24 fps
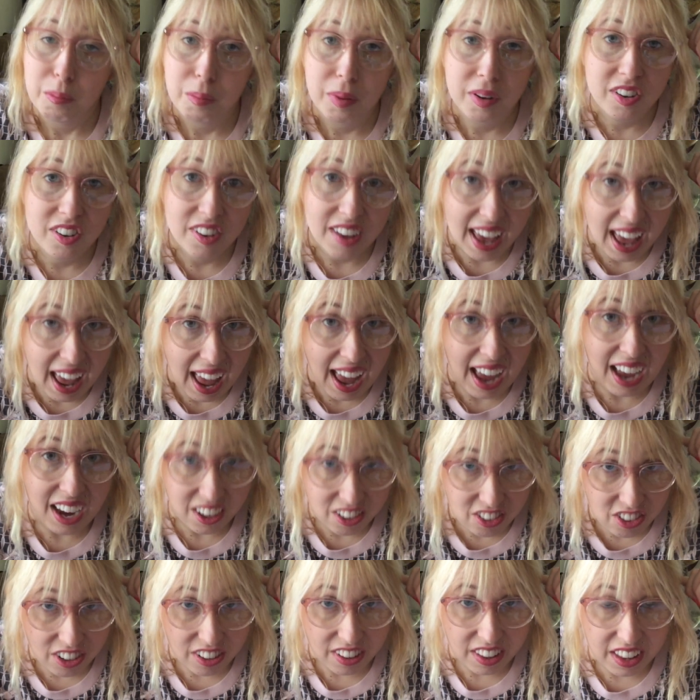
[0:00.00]
but to
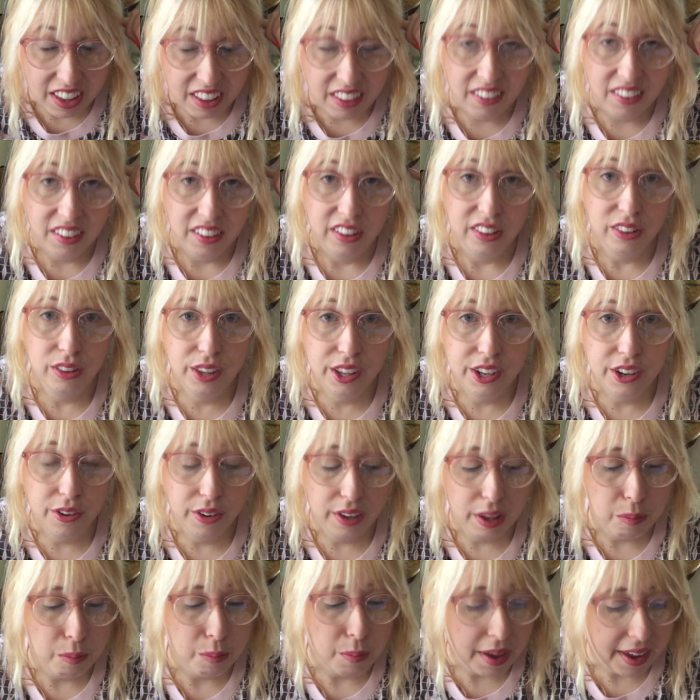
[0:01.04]
actually
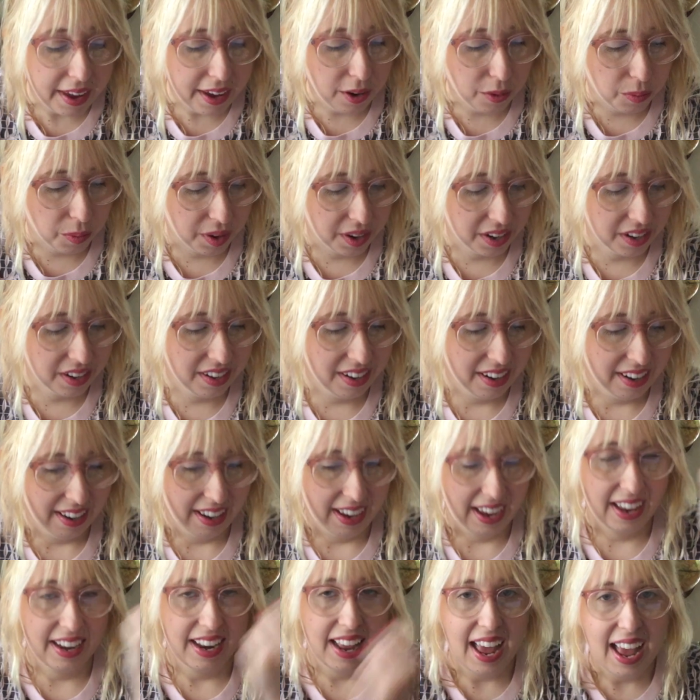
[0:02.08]
literally make one,
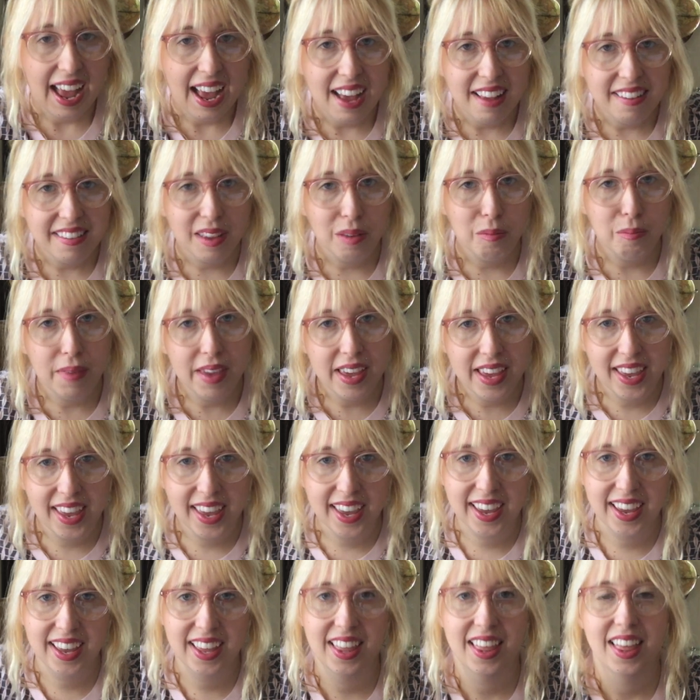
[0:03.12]
and as I'm
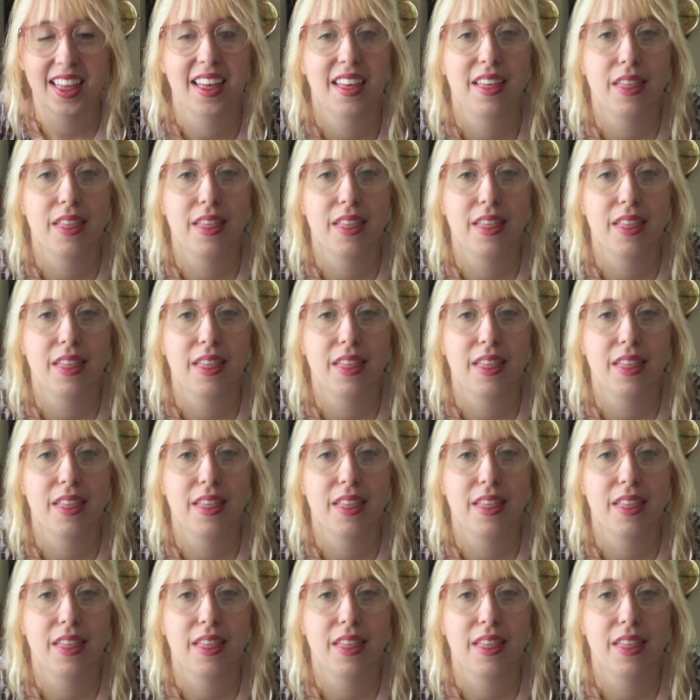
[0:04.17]
making it,